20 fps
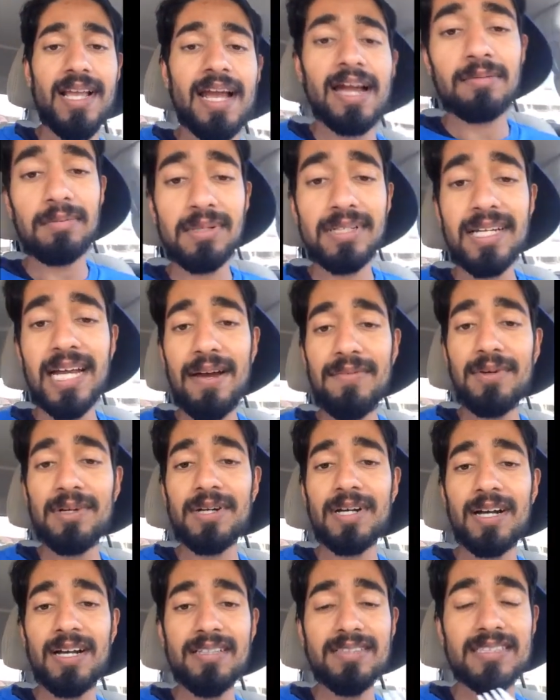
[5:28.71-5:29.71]
I really have
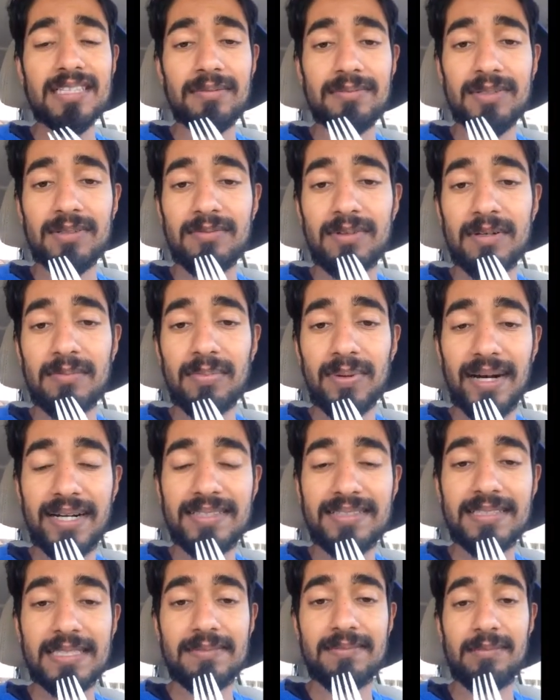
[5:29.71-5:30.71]
no concept of what
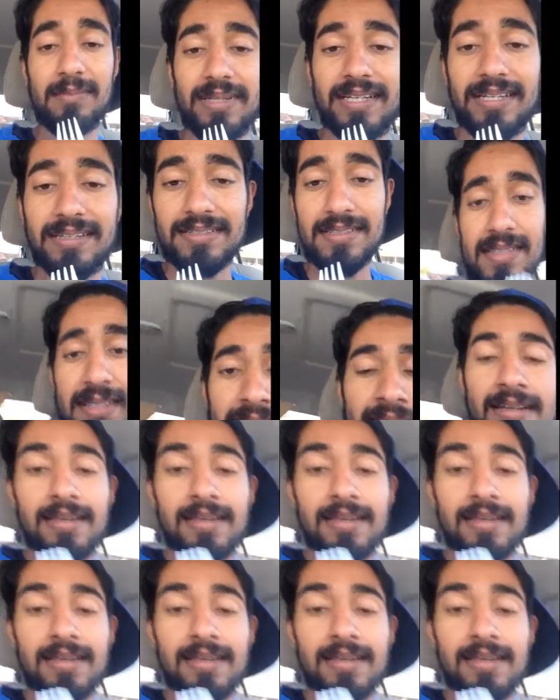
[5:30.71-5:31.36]
pricey even means.